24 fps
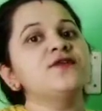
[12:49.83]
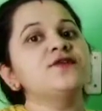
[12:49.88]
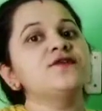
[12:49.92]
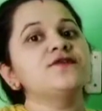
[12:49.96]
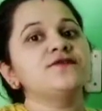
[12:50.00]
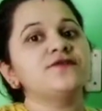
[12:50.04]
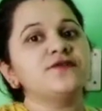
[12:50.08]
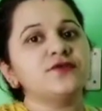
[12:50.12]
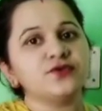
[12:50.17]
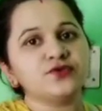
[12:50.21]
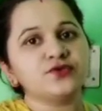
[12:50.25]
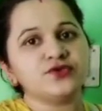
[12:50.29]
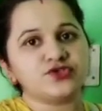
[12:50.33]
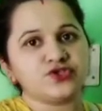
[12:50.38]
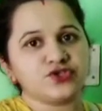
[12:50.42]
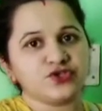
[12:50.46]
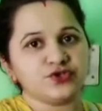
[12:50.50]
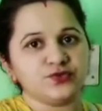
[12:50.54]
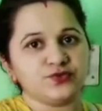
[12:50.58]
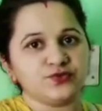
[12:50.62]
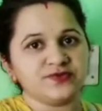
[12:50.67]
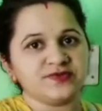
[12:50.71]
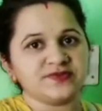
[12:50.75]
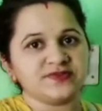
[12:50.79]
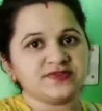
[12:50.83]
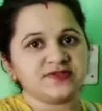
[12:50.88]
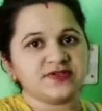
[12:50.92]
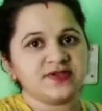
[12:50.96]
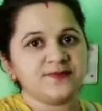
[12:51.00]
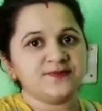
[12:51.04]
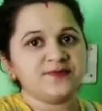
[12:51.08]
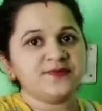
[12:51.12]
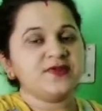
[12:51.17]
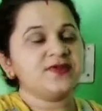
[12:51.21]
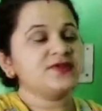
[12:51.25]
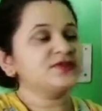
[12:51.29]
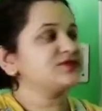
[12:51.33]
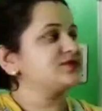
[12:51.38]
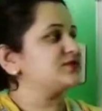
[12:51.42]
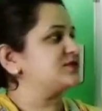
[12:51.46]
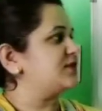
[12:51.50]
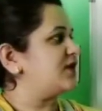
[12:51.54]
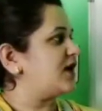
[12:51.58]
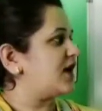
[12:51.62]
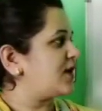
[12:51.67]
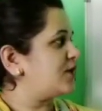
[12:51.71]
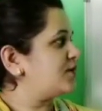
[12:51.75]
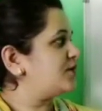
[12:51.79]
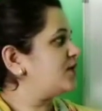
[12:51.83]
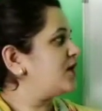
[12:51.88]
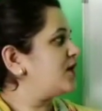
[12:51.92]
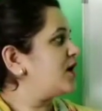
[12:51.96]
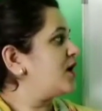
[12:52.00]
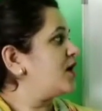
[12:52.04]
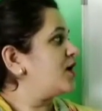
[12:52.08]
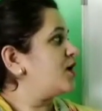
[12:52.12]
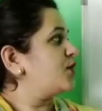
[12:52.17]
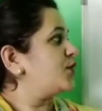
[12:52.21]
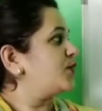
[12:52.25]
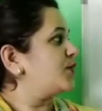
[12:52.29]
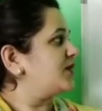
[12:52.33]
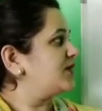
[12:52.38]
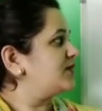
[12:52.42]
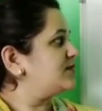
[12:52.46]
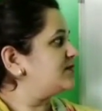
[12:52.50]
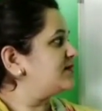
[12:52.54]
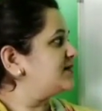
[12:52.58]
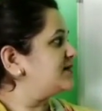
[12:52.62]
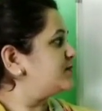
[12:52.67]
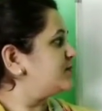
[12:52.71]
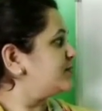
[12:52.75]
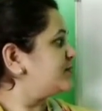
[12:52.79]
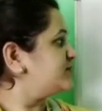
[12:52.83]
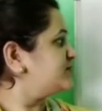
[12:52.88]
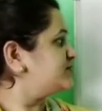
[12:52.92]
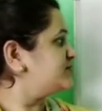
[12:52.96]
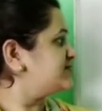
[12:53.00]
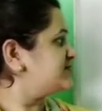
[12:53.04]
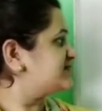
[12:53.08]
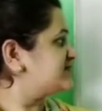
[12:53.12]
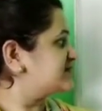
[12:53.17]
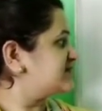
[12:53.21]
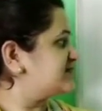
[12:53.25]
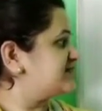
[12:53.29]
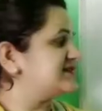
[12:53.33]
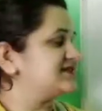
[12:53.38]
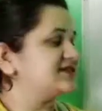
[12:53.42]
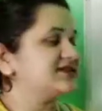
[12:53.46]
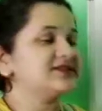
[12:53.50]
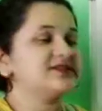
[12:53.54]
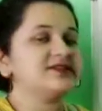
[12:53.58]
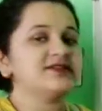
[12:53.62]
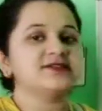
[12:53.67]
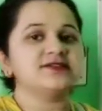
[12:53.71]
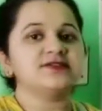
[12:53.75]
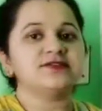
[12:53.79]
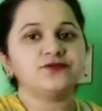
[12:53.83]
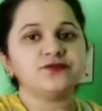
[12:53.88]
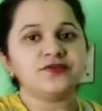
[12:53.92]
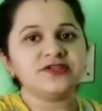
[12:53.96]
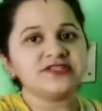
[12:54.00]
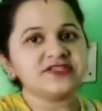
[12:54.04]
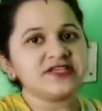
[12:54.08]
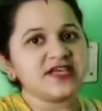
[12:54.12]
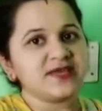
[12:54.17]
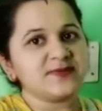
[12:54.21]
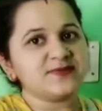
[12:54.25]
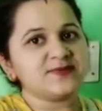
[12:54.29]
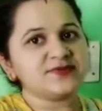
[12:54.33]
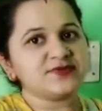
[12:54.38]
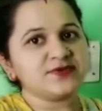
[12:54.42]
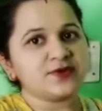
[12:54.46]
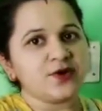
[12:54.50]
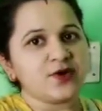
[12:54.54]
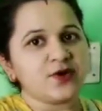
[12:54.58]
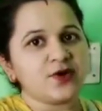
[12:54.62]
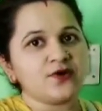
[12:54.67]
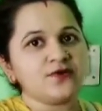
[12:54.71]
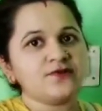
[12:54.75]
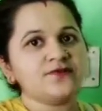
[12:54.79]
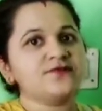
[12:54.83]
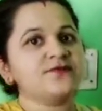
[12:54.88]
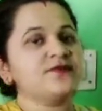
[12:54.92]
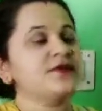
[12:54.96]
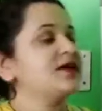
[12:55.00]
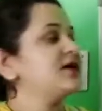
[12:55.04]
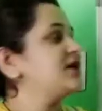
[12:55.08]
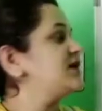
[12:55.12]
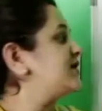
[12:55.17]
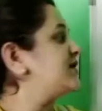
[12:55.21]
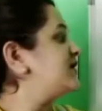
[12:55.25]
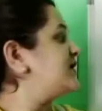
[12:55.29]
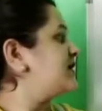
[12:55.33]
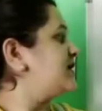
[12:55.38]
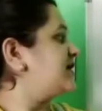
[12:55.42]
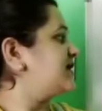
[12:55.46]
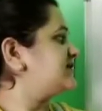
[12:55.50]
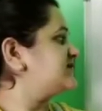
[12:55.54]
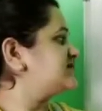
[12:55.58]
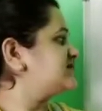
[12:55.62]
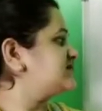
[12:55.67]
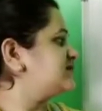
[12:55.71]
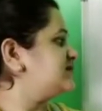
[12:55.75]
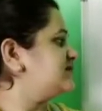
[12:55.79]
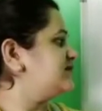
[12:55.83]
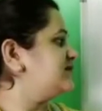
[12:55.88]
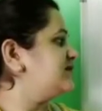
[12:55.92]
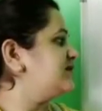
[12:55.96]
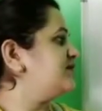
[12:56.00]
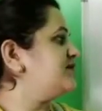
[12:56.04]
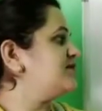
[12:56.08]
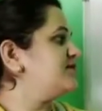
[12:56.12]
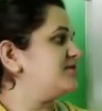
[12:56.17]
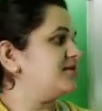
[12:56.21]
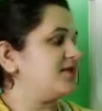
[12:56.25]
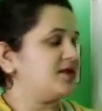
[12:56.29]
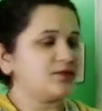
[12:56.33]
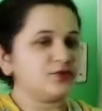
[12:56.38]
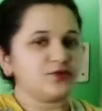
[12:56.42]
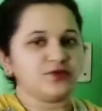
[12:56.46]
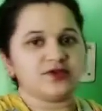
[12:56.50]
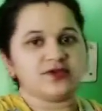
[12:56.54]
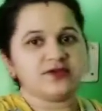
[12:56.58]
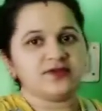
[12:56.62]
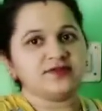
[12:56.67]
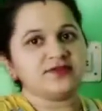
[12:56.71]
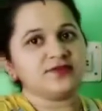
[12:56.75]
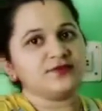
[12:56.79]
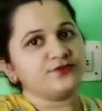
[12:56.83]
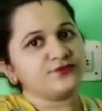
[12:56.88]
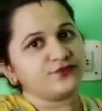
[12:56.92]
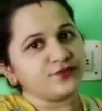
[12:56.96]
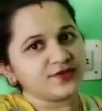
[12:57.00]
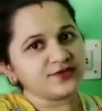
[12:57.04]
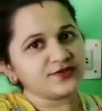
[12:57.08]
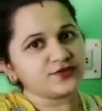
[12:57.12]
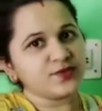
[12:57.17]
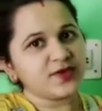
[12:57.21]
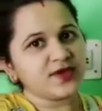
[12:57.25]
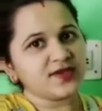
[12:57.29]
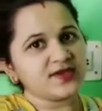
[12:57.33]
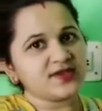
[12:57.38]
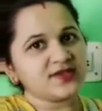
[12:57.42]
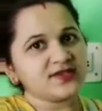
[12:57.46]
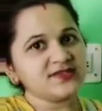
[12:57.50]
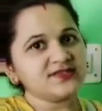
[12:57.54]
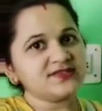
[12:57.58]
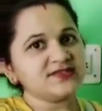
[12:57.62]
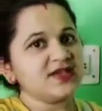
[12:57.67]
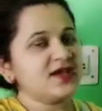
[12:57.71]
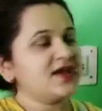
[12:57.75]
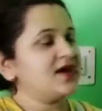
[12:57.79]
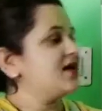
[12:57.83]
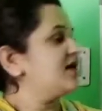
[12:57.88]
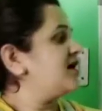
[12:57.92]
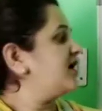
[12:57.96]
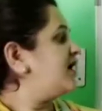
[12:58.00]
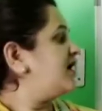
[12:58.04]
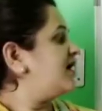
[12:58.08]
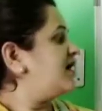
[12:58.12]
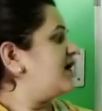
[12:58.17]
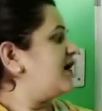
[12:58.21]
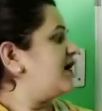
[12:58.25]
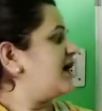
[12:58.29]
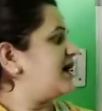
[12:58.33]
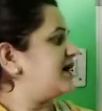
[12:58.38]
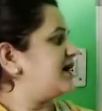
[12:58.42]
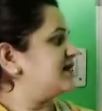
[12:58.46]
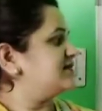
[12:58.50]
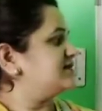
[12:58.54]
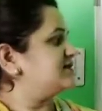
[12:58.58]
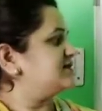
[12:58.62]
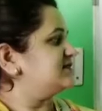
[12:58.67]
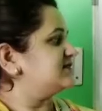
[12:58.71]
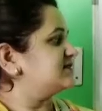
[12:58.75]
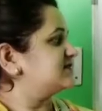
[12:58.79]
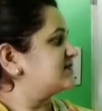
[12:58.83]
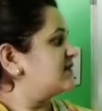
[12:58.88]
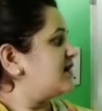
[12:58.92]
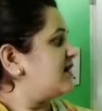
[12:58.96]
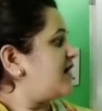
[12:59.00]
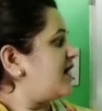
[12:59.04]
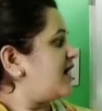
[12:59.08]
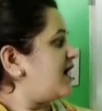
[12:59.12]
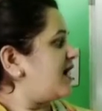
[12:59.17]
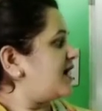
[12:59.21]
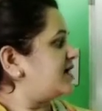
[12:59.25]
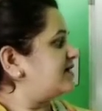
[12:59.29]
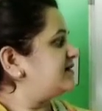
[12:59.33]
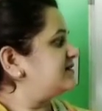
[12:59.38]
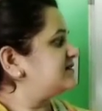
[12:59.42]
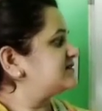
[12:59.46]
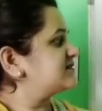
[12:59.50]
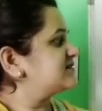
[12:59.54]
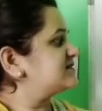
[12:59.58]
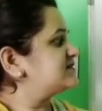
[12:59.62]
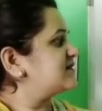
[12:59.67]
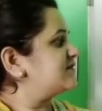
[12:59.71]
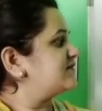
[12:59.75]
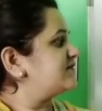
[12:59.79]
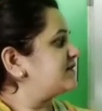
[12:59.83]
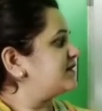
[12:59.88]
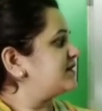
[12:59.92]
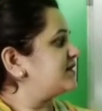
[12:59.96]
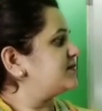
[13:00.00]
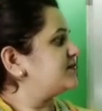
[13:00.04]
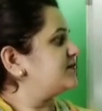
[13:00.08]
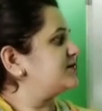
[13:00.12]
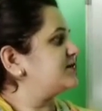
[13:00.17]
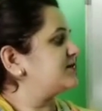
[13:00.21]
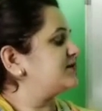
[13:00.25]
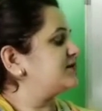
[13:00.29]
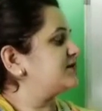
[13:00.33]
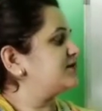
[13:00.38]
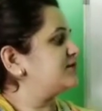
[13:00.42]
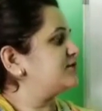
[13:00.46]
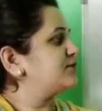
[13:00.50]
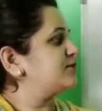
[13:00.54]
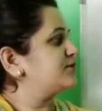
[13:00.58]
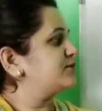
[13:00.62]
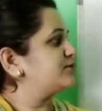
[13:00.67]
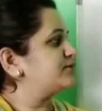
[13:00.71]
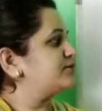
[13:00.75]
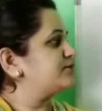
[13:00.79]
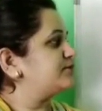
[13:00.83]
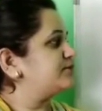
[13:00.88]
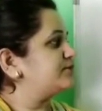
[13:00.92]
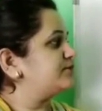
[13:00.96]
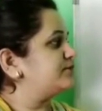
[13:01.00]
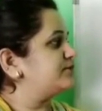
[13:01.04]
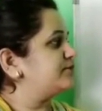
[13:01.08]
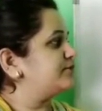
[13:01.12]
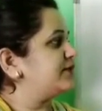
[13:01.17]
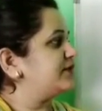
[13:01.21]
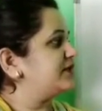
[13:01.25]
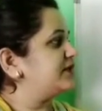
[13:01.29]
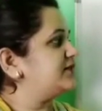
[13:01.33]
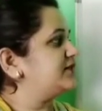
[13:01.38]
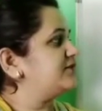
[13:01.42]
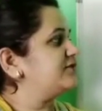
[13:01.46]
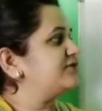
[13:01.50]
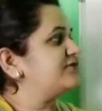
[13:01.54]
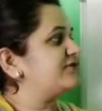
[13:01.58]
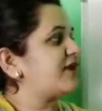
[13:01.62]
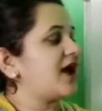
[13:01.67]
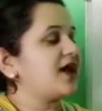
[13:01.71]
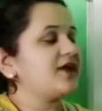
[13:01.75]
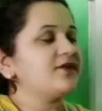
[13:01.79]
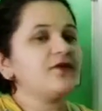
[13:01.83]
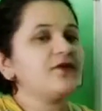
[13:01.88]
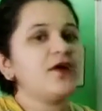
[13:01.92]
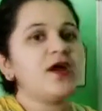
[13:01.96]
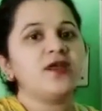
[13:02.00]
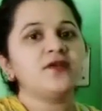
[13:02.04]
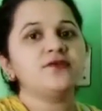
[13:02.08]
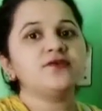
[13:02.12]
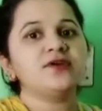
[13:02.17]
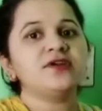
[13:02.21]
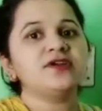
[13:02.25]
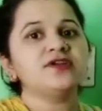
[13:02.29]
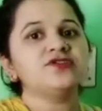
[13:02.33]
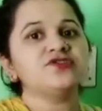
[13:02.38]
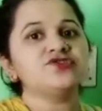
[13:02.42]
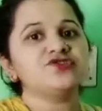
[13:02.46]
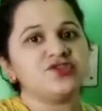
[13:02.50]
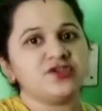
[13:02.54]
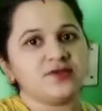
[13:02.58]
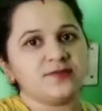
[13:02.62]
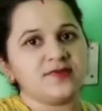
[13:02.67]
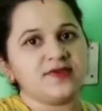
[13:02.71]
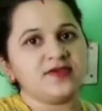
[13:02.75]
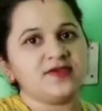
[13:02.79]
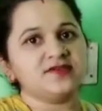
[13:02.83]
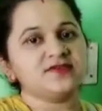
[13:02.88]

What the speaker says: future use. So now we'll be going to discuss the different types of external memory. The first one is hard disk. Hard disk is available with 500 GB